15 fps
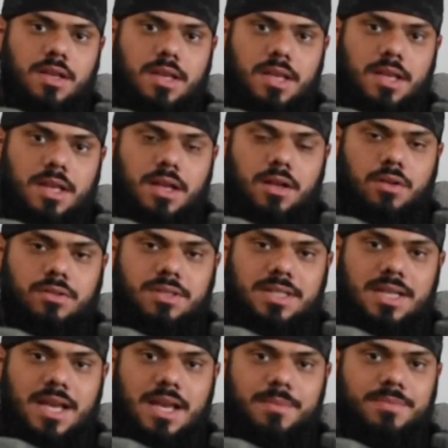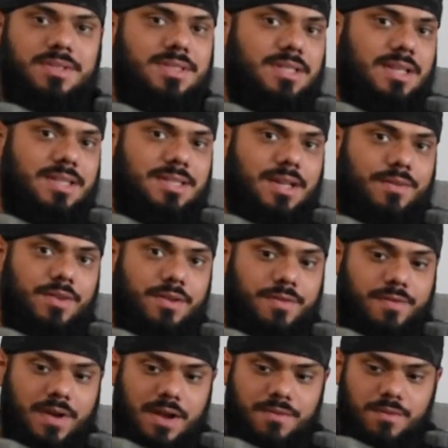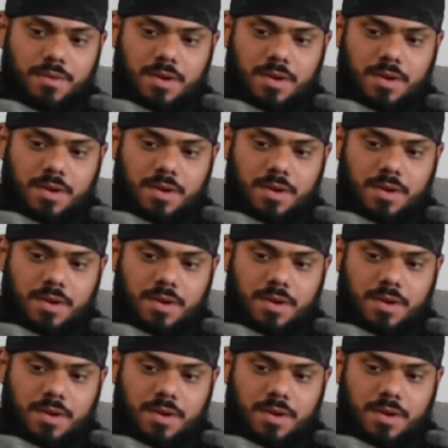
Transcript: ELDM 75